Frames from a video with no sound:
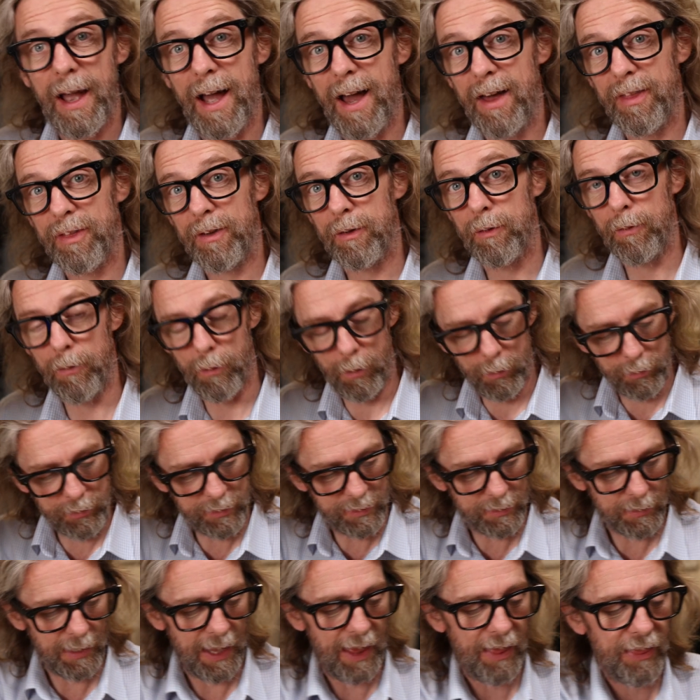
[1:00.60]

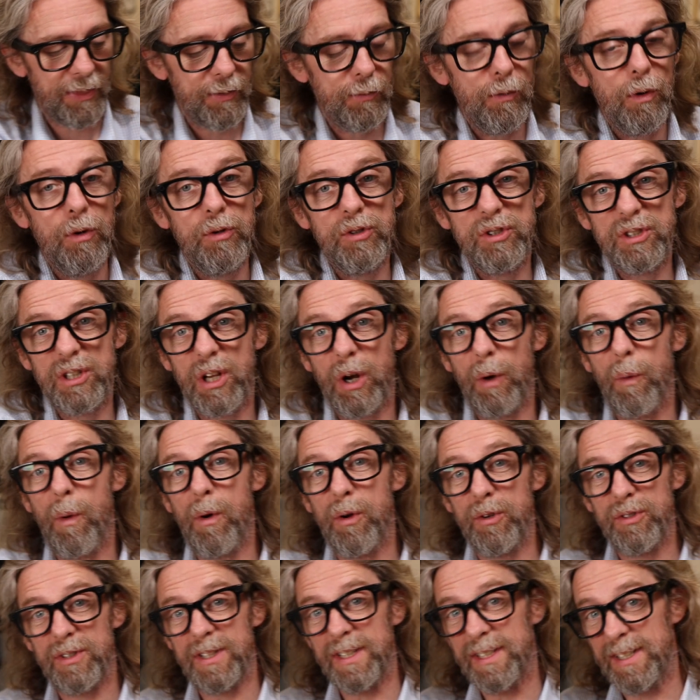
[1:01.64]
atheros
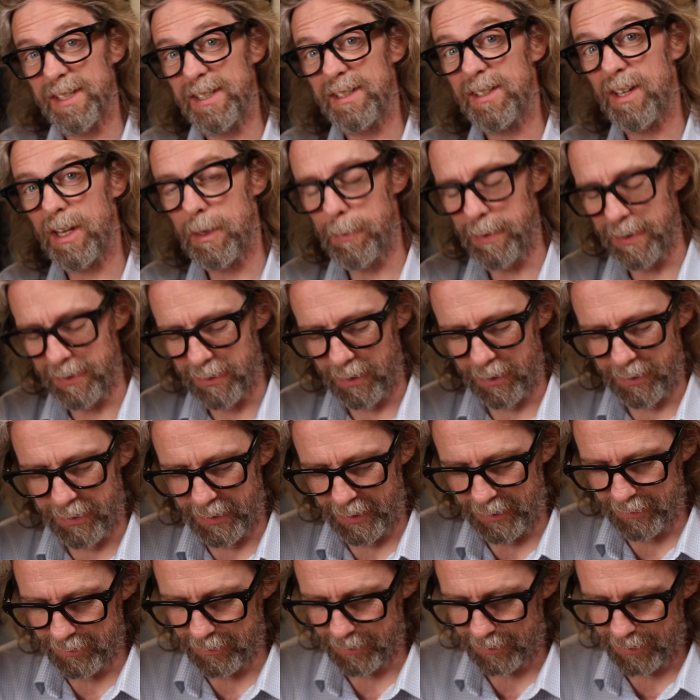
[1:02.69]
atherosclerosis is going to be the
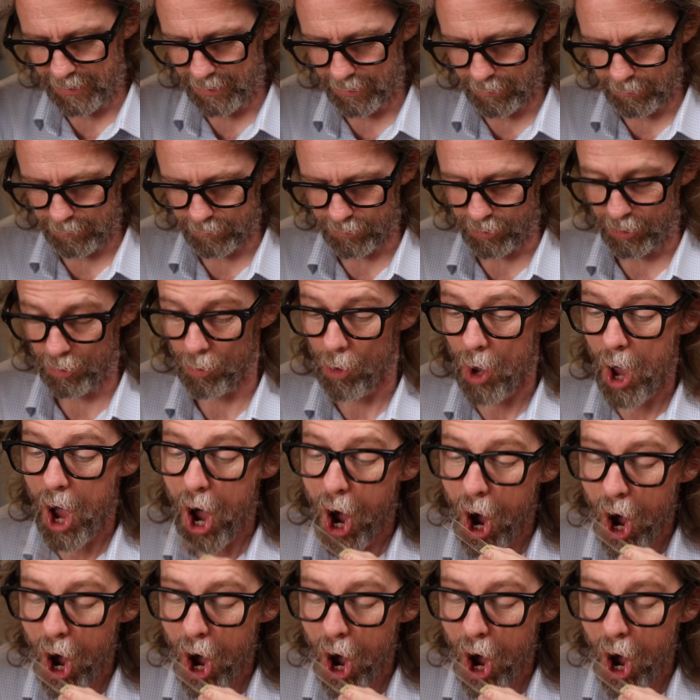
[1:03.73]
thing that kills you.